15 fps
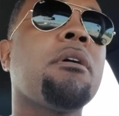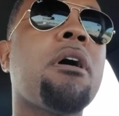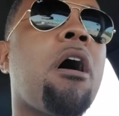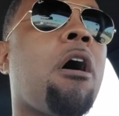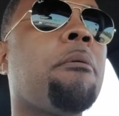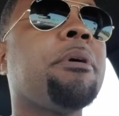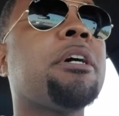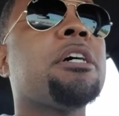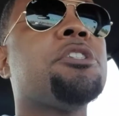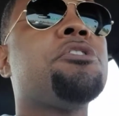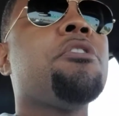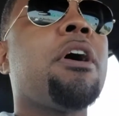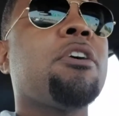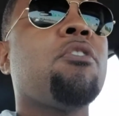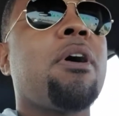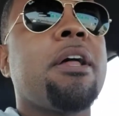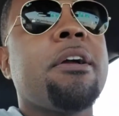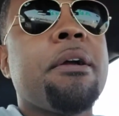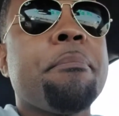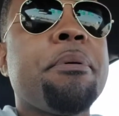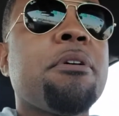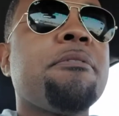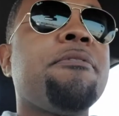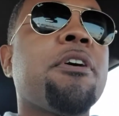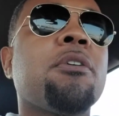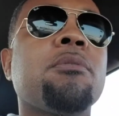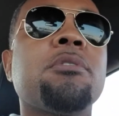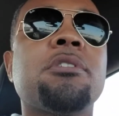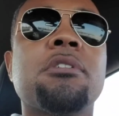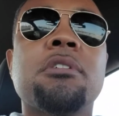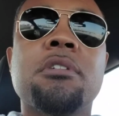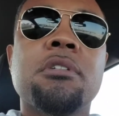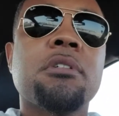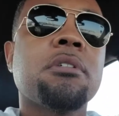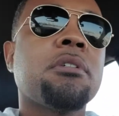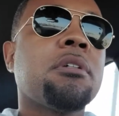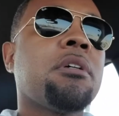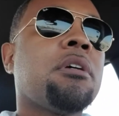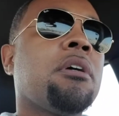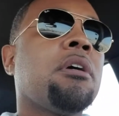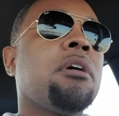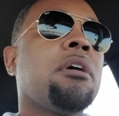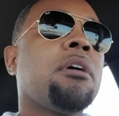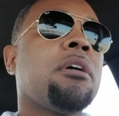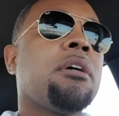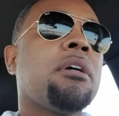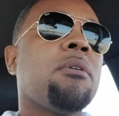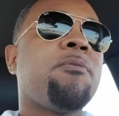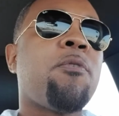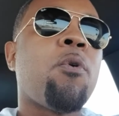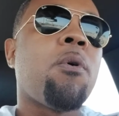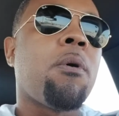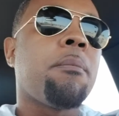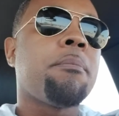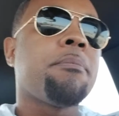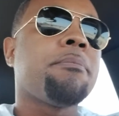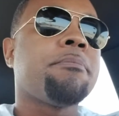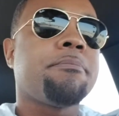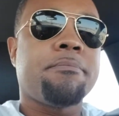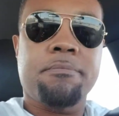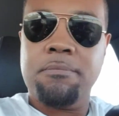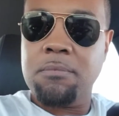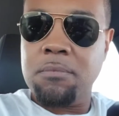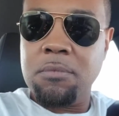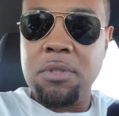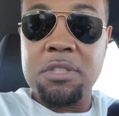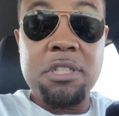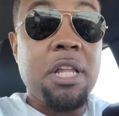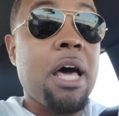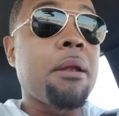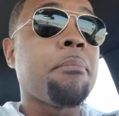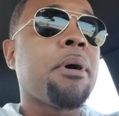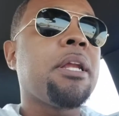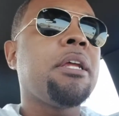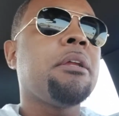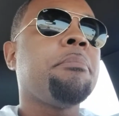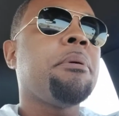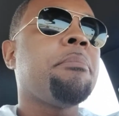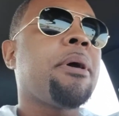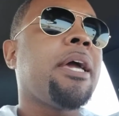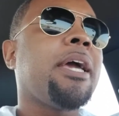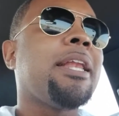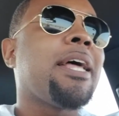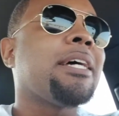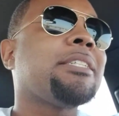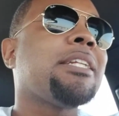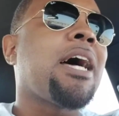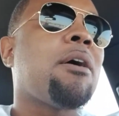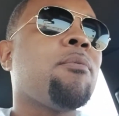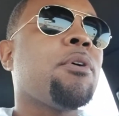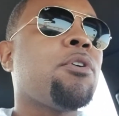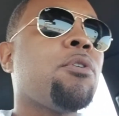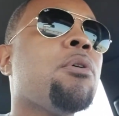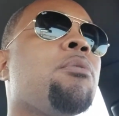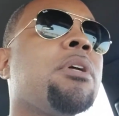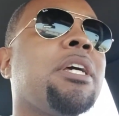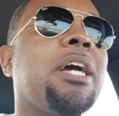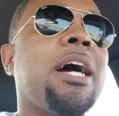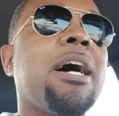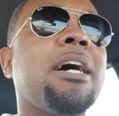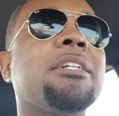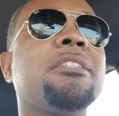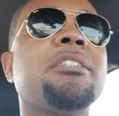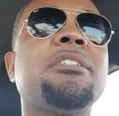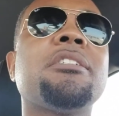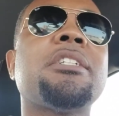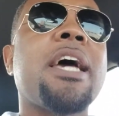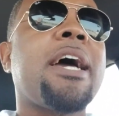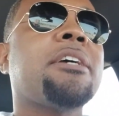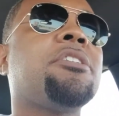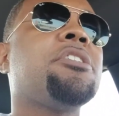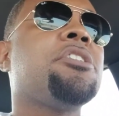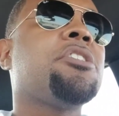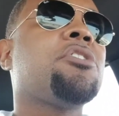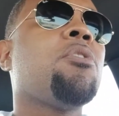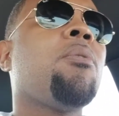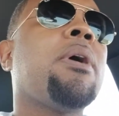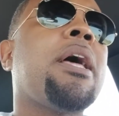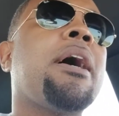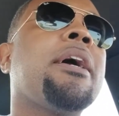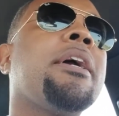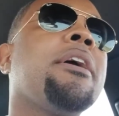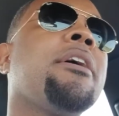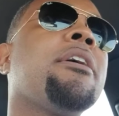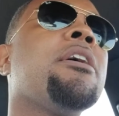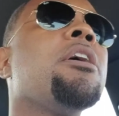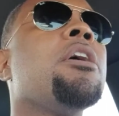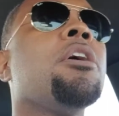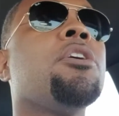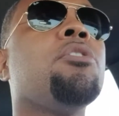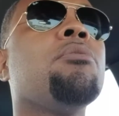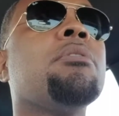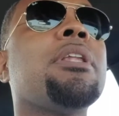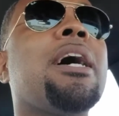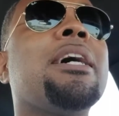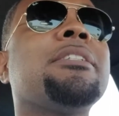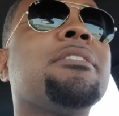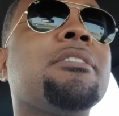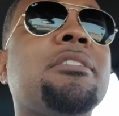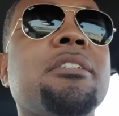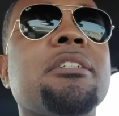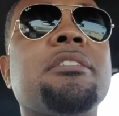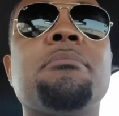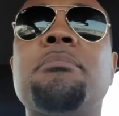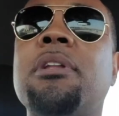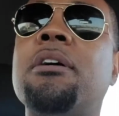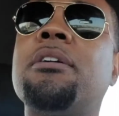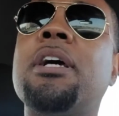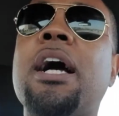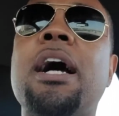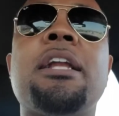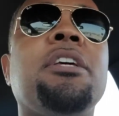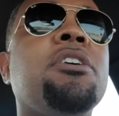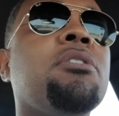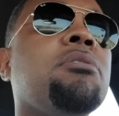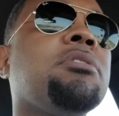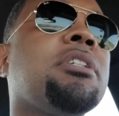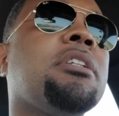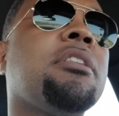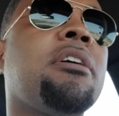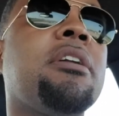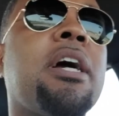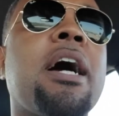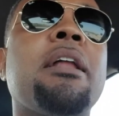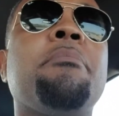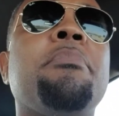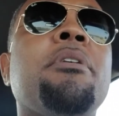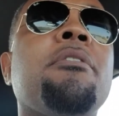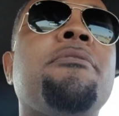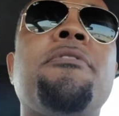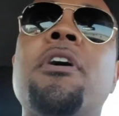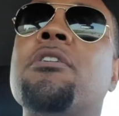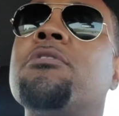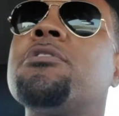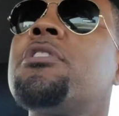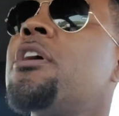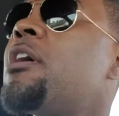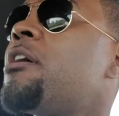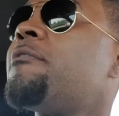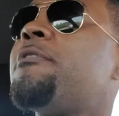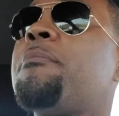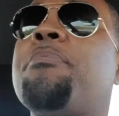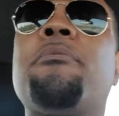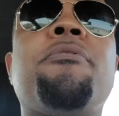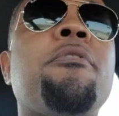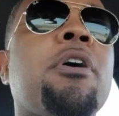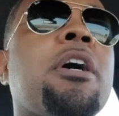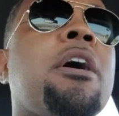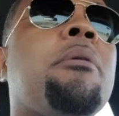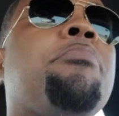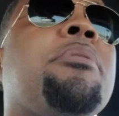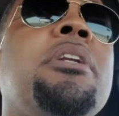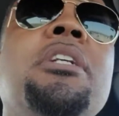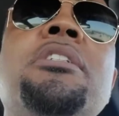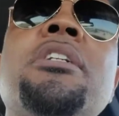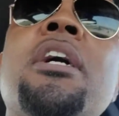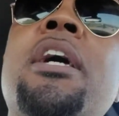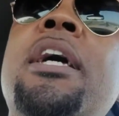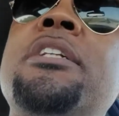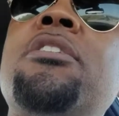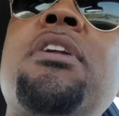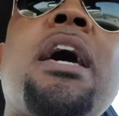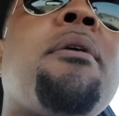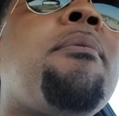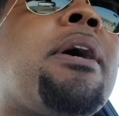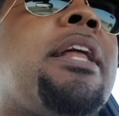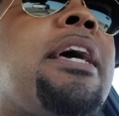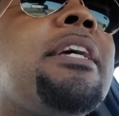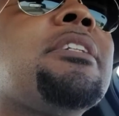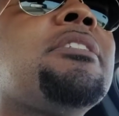All because you know how to go out here and build funnels for them. It's a lot of money to be made, and that's not recruiting, guys. This is actually just going out here, utilizing the system, learning how to use it, learning how to build funnels for companies, so that way they can